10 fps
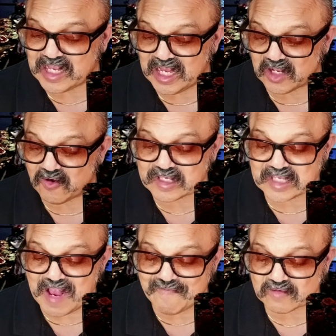killer
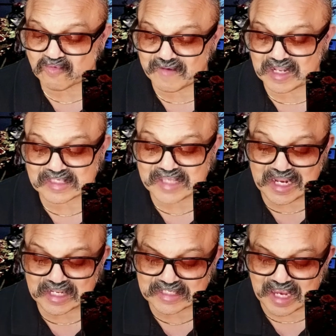escapes from an
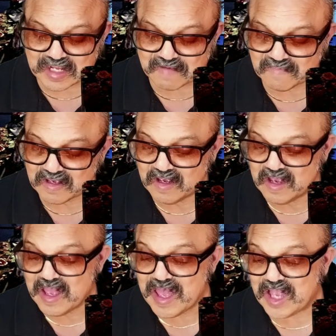insane asylum
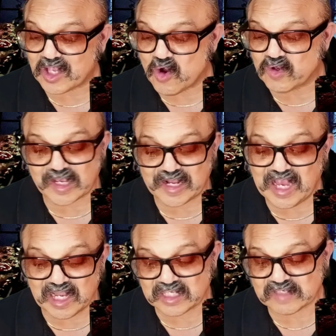and goes on a
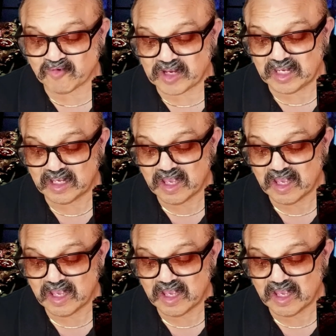killing spree,